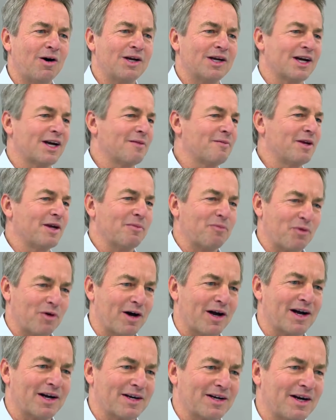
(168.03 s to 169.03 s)
or are you going to be a
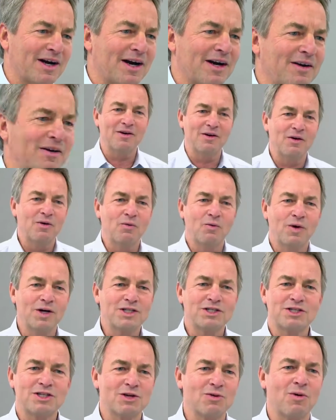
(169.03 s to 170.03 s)
product guy?
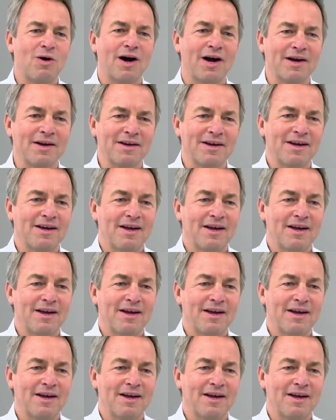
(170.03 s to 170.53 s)
Which do you want?